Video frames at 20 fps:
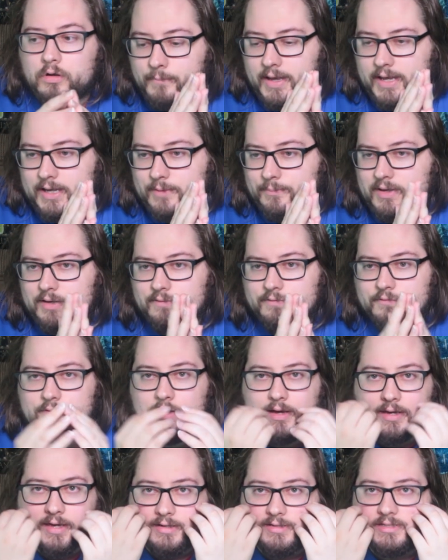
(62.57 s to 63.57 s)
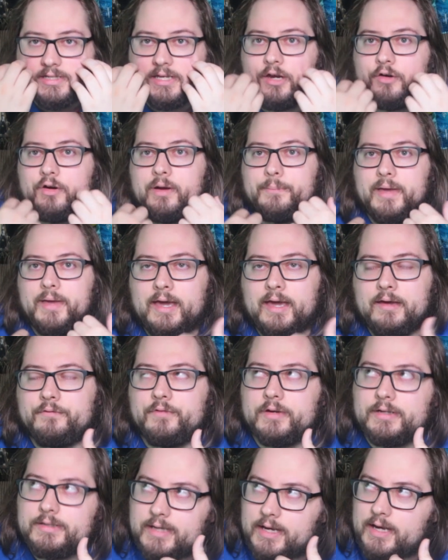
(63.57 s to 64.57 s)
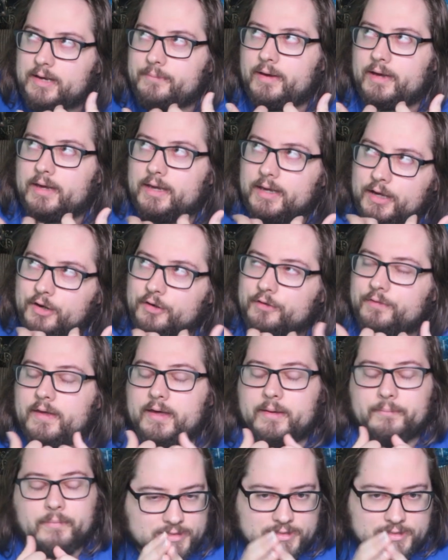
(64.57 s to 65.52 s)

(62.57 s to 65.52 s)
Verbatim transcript: Make me and tear every time I hear them.